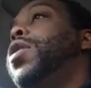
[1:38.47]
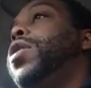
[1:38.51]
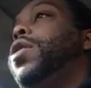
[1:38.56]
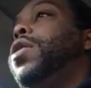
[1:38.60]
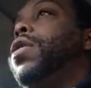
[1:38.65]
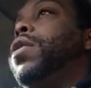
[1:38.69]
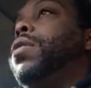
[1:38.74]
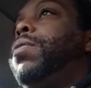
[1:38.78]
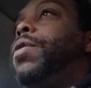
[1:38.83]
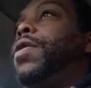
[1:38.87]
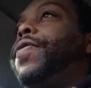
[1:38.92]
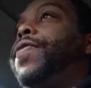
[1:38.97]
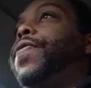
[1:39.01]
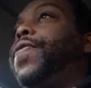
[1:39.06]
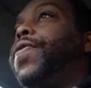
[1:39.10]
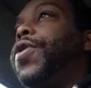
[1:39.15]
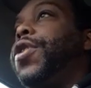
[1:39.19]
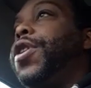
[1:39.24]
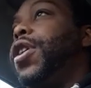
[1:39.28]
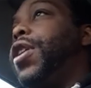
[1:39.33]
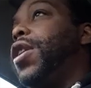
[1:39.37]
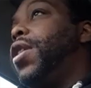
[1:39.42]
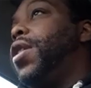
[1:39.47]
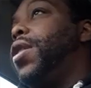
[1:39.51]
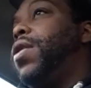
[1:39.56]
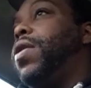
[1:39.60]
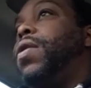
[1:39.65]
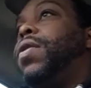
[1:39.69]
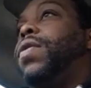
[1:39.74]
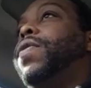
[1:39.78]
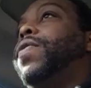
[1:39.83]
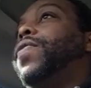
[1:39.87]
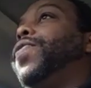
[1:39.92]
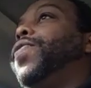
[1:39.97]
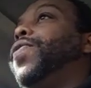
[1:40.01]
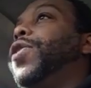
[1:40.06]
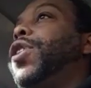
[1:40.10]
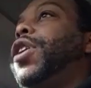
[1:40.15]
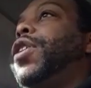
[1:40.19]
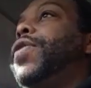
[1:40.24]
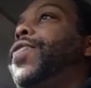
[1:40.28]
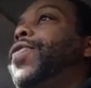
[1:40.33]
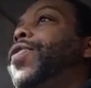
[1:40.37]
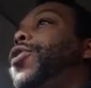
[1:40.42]
You can be friend, old
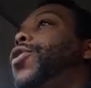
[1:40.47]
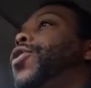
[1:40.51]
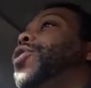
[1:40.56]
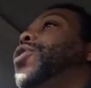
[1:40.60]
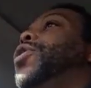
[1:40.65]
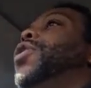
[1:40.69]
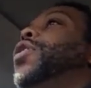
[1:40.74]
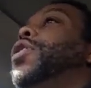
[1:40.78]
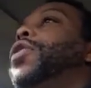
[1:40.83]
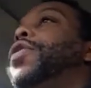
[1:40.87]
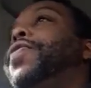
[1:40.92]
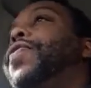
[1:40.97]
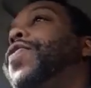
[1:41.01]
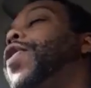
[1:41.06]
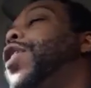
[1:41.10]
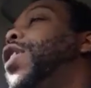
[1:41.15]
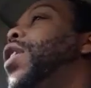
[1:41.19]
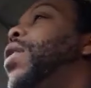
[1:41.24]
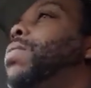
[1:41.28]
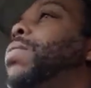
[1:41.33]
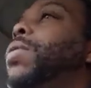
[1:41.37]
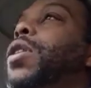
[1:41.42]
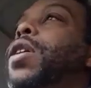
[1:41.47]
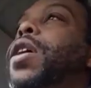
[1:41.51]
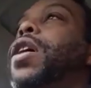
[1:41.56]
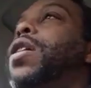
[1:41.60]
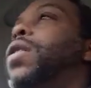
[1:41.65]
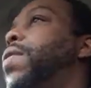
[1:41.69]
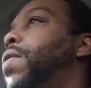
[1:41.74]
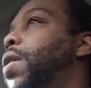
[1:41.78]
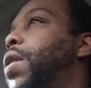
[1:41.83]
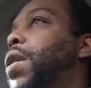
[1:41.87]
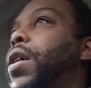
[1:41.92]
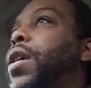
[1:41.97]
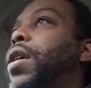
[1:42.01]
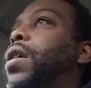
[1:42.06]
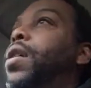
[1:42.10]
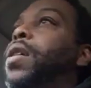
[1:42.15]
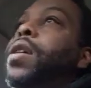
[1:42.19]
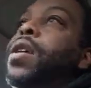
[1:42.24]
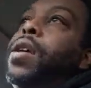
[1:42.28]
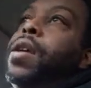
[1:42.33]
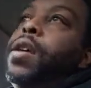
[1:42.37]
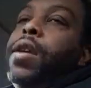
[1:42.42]
friend for years, family. I don't care.
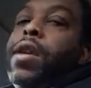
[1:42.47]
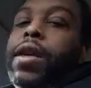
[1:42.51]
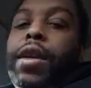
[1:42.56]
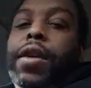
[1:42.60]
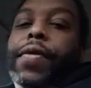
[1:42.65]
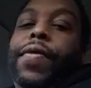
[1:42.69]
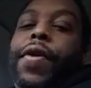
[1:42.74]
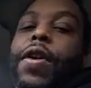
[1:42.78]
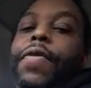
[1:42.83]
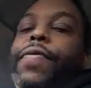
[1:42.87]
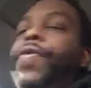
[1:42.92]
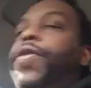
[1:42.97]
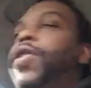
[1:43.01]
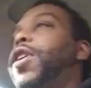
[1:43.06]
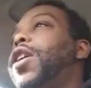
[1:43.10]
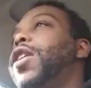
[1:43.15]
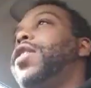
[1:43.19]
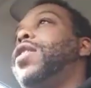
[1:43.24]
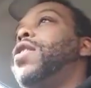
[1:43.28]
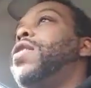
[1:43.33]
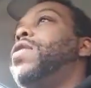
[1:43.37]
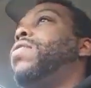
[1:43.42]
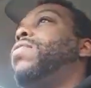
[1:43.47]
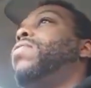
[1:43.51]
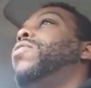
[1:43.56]
If I feel like I don't